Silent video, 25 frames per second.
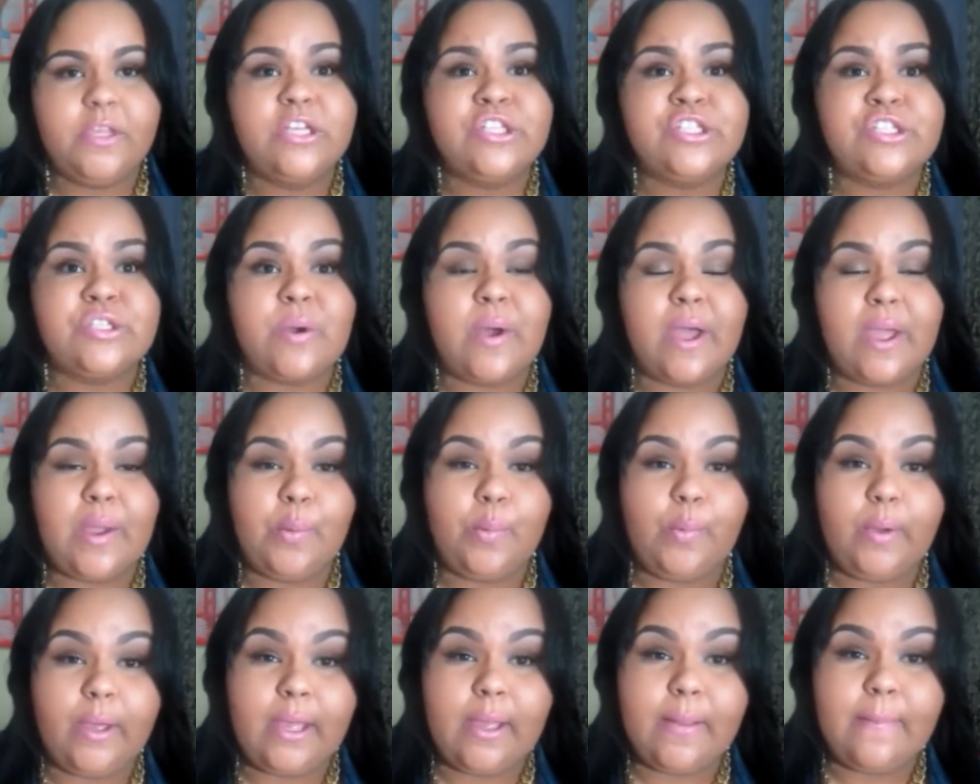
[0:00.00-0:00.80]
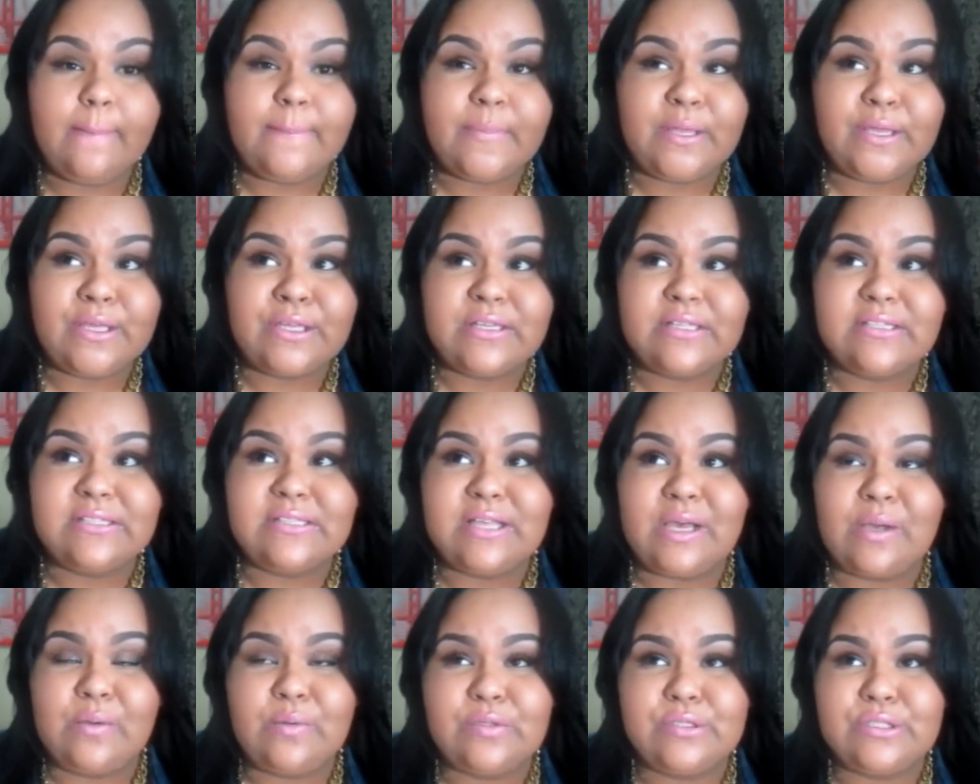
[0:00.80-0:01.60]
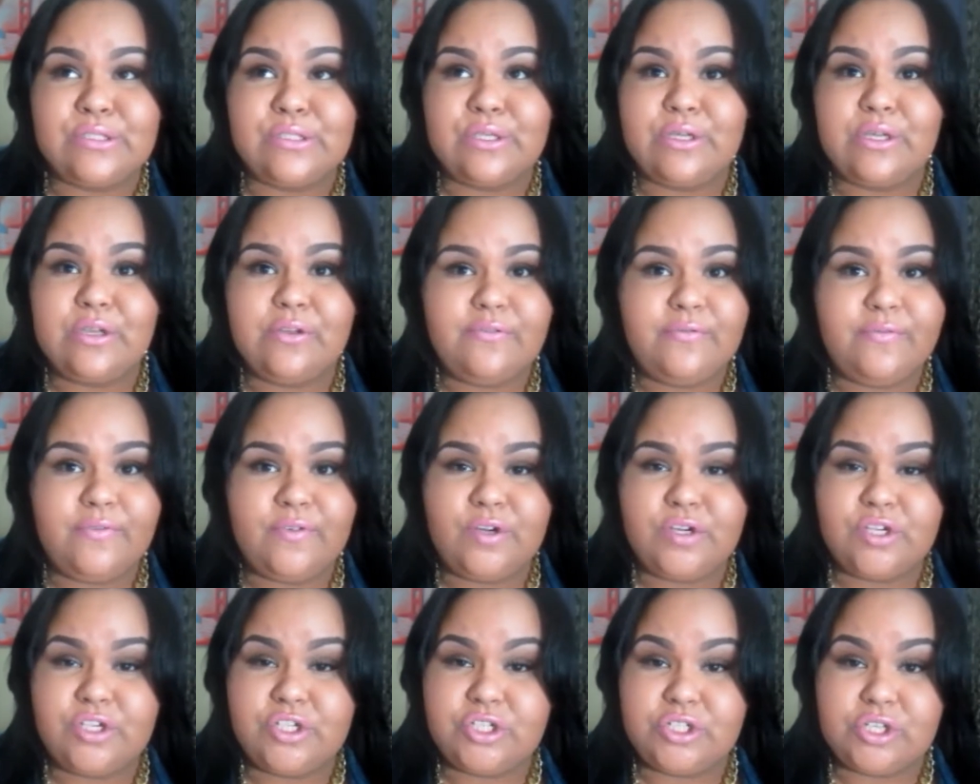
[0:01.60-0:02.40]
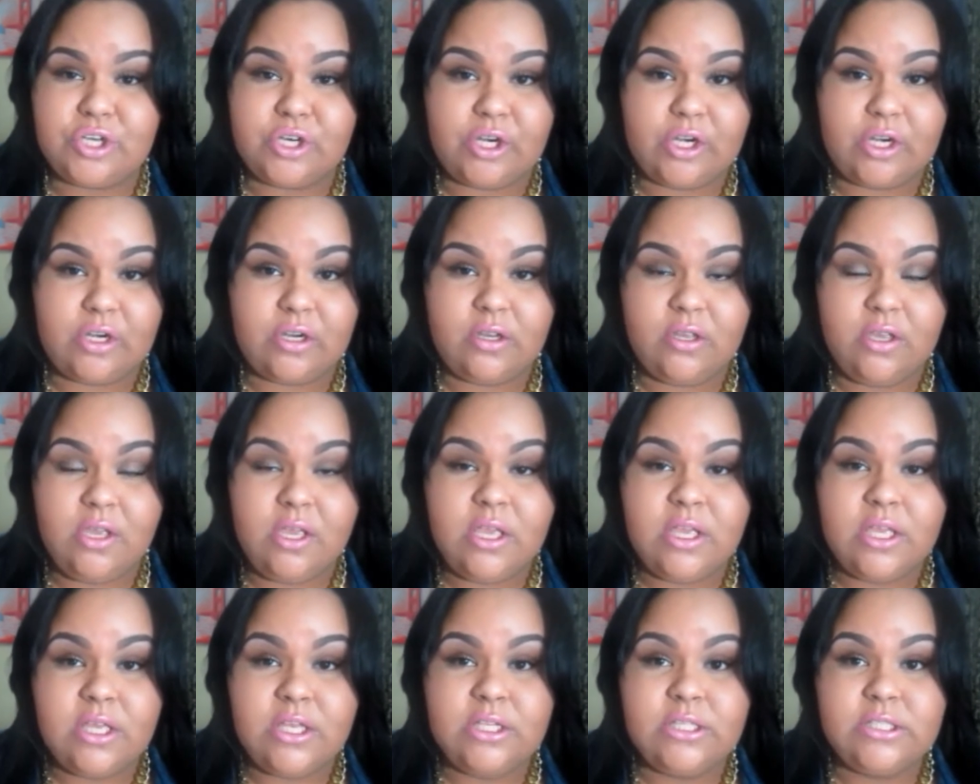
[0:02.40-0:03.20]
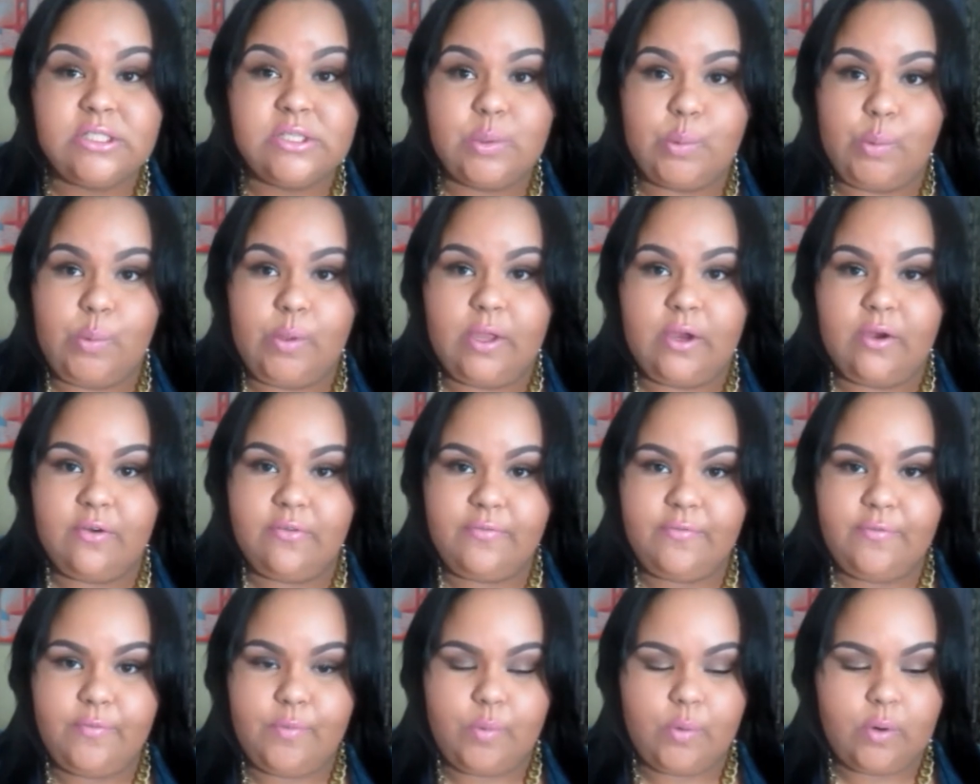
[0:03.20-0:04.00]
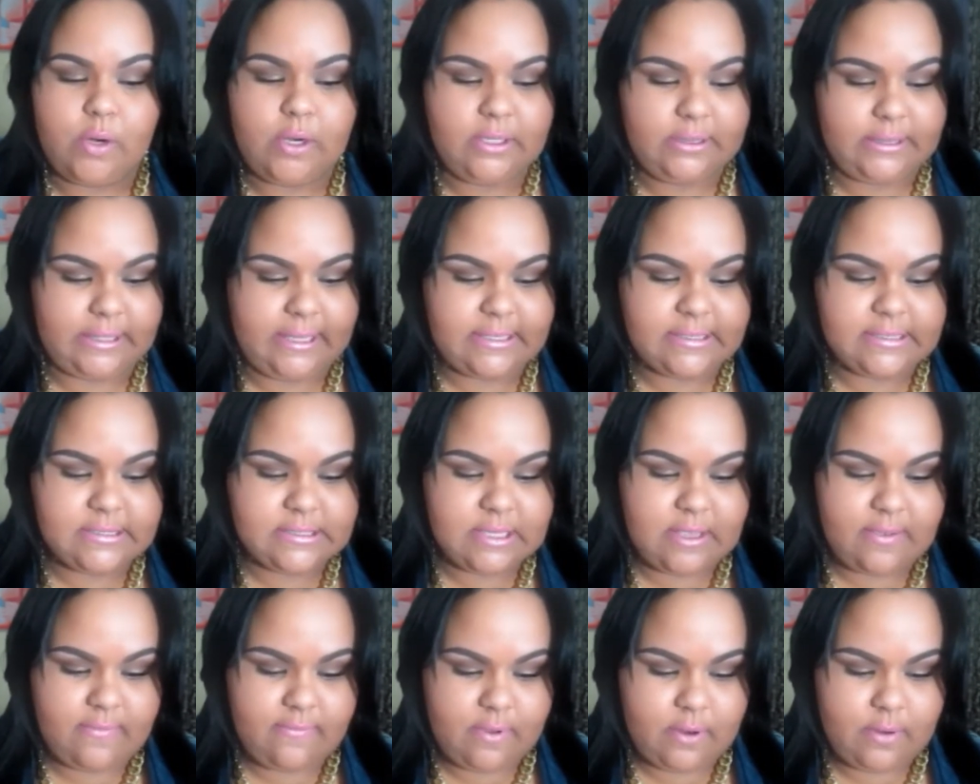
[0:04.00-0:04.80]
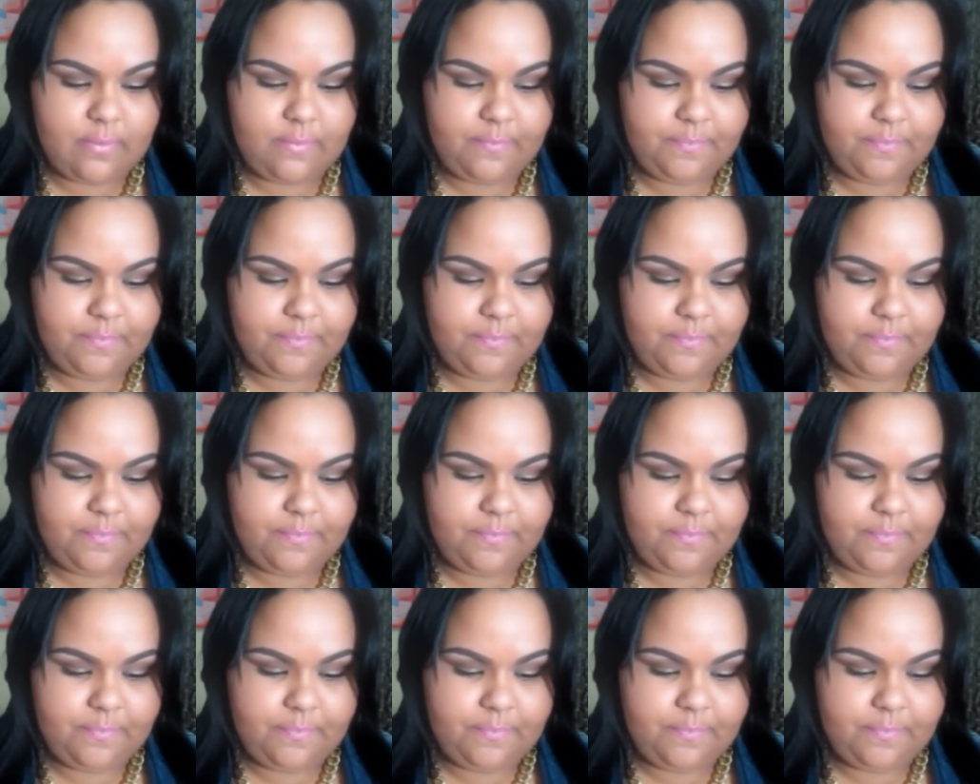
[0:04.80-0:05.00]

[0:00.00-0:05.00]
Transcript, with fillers: So I went because I was looking for a shirt to wear for Thanksgiving